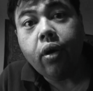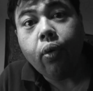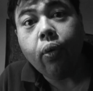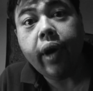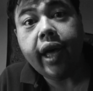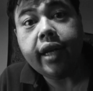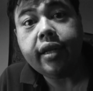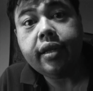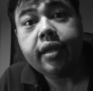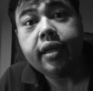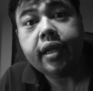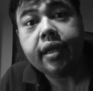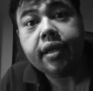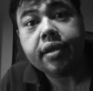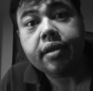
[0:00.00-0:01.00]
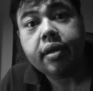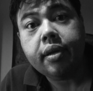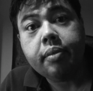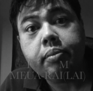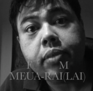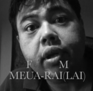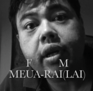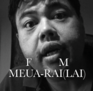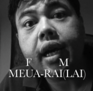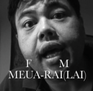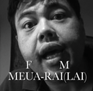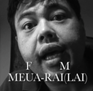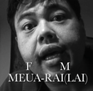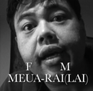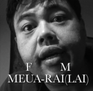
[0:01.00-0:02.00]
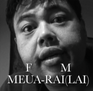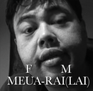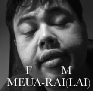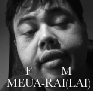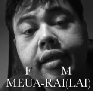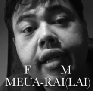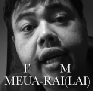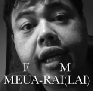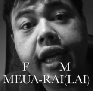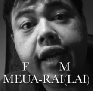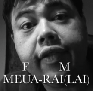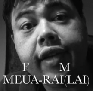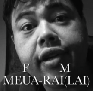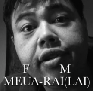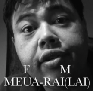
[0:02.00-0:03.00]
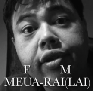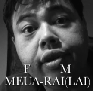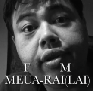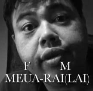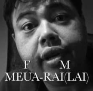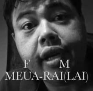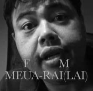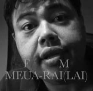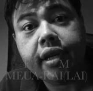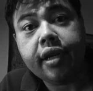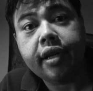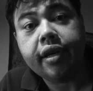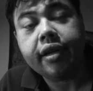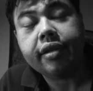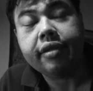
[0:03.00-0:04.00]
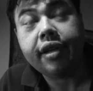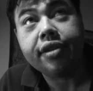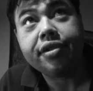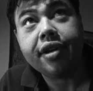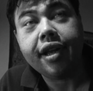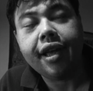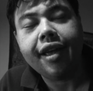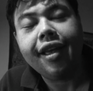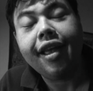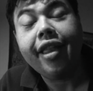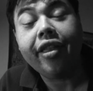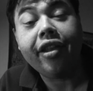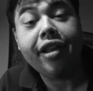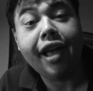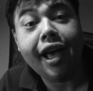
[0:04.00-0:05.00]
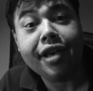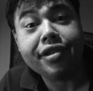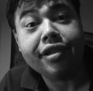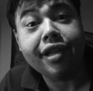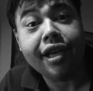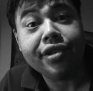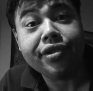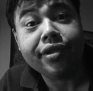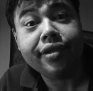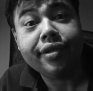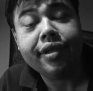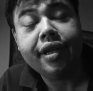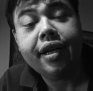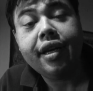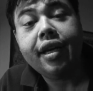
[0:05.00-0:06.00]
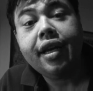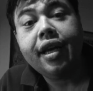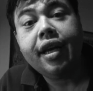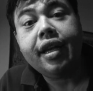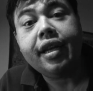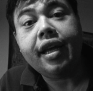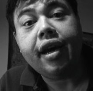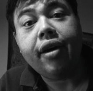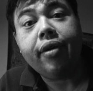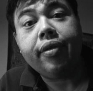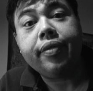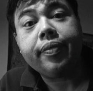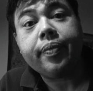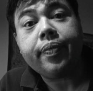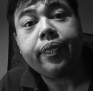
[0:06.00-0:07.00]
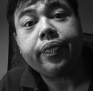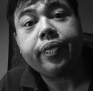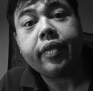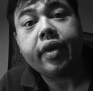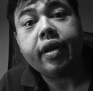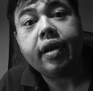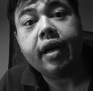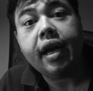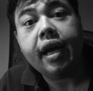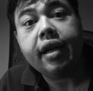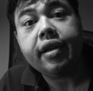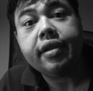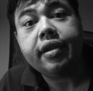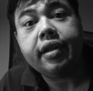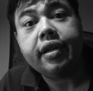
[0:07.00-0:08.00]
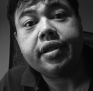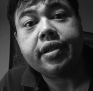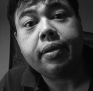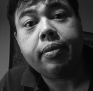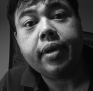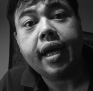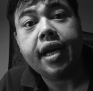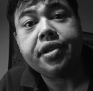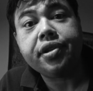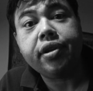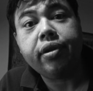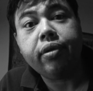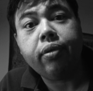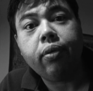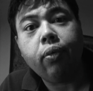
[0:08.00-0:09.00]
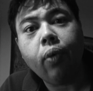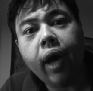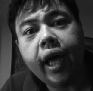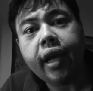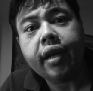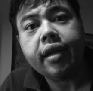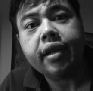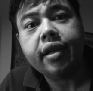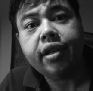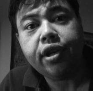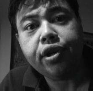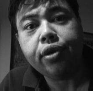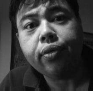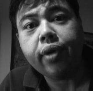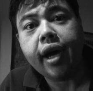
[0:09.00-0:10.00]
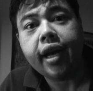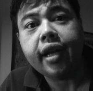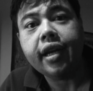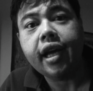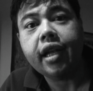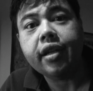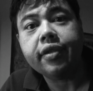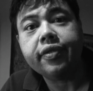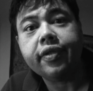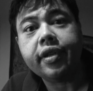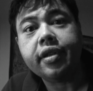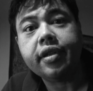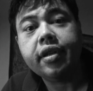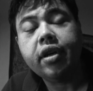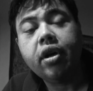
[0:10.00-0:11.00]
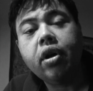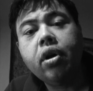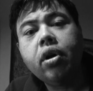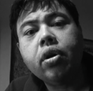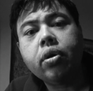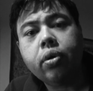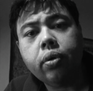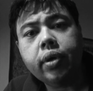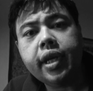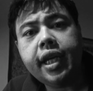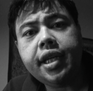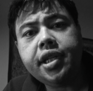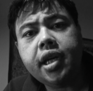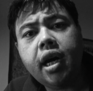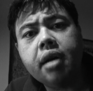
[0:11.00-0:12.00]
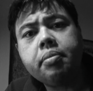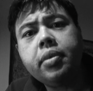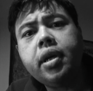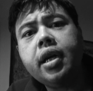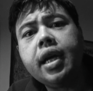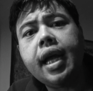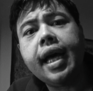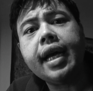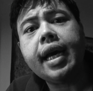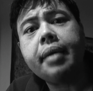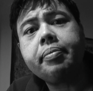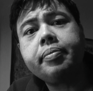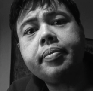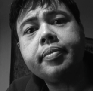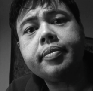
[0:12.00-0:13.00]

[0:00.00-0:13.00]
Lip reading: When is murai. And I gave that to you yesterday, the last lesson. Now, someone asks you, when did you ride an elephant? Kun ki chang murai kap.